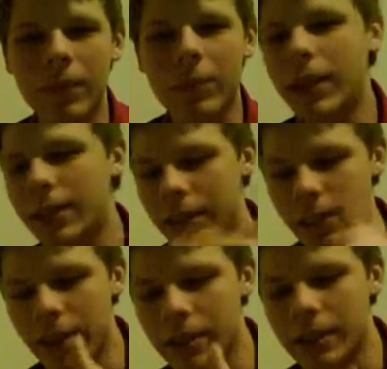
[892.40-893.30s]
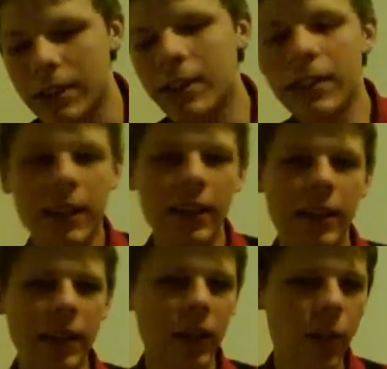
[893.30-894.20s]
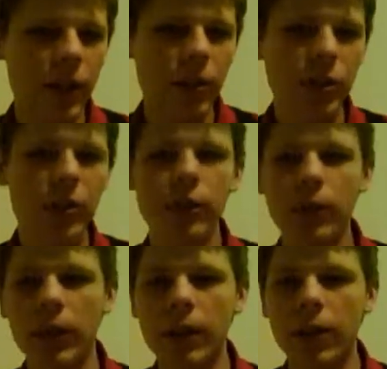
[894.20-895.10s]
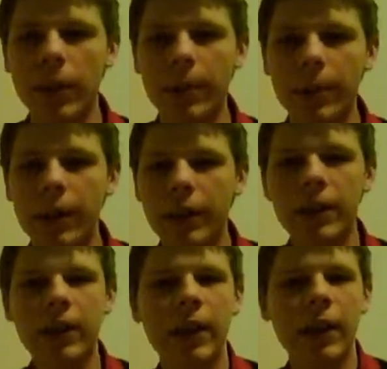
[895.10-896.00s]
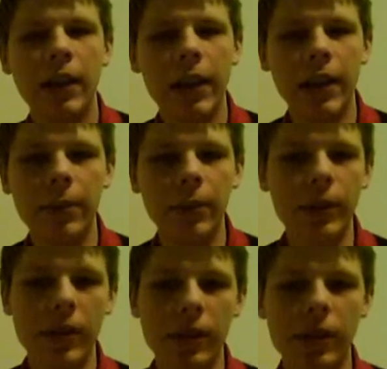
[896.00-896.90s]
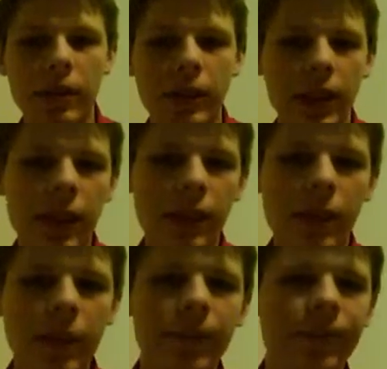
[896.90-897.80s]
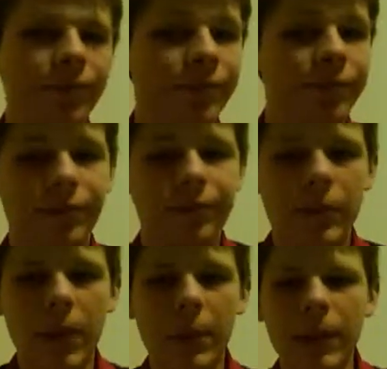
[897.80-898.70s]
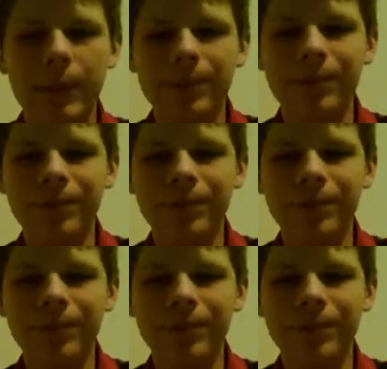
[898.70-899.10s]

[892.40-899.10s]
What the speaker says: But I digress. Like I said, any questions, feel free to drop them on. I'm always here to answer them. Let me know.